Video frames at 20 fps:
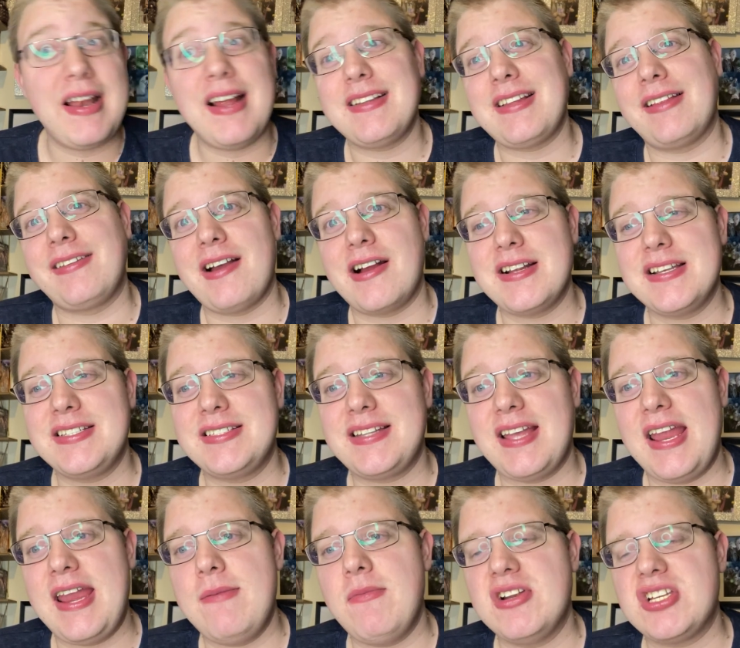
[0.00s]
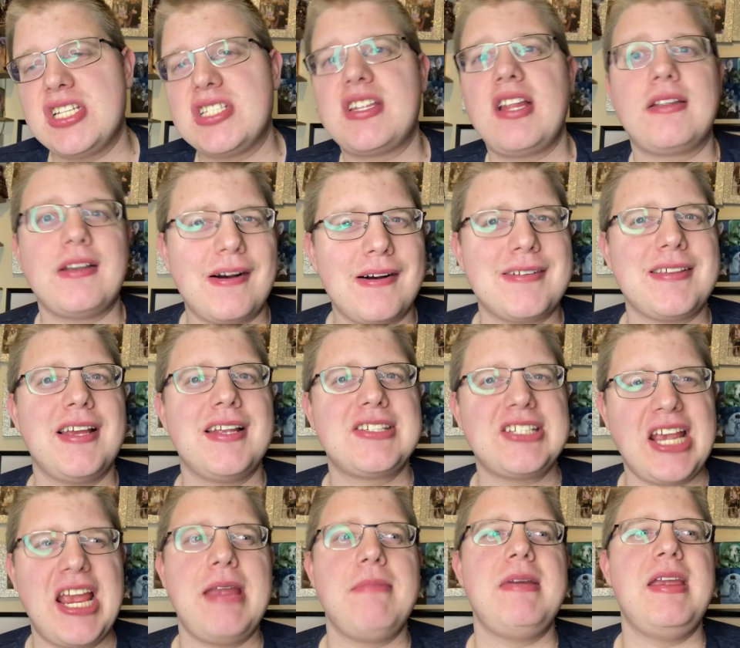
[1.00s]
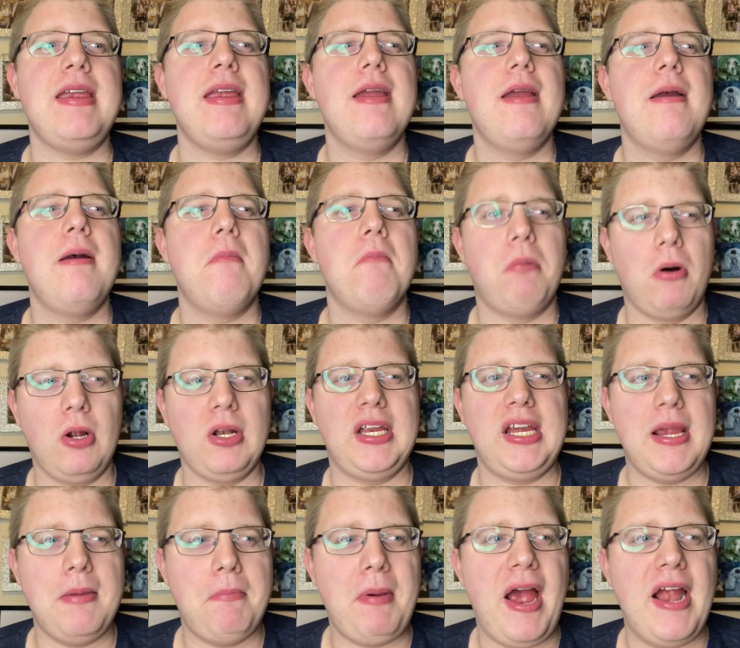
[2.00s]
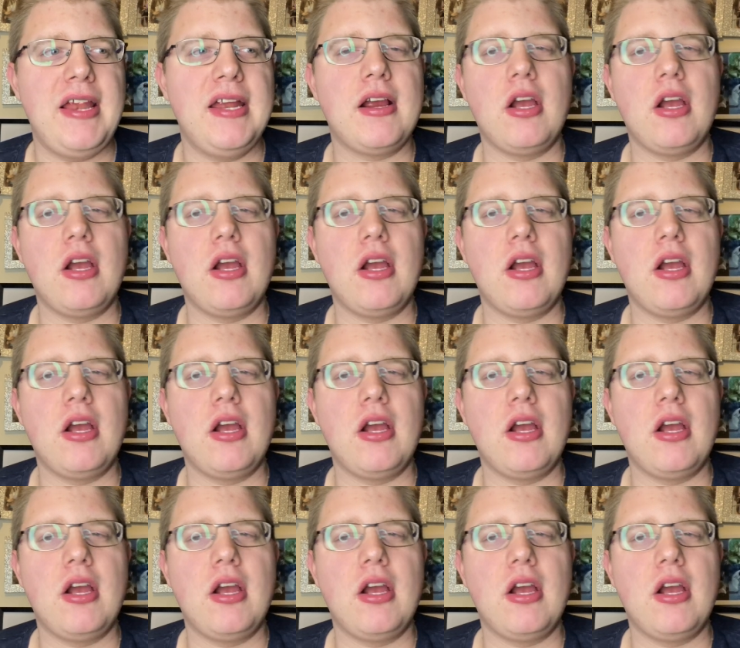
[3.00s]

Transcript: the TARDIS team, which is the Doctor, Jamie, Polly and Ben.